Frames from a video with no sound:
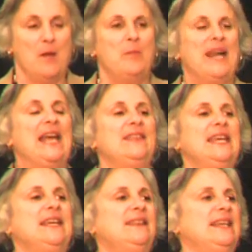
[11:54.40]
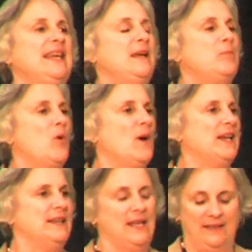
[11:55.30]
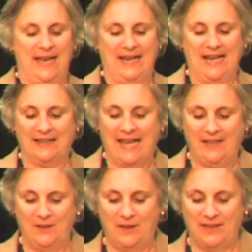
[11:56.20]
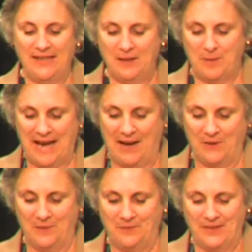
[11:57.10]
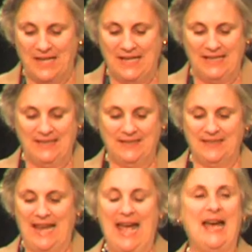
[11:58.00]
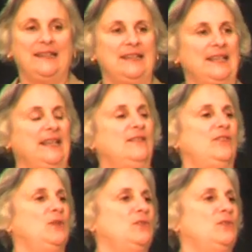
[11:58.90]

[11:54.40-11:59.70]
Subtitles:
But I think the key point that I'd like you to think about is that if you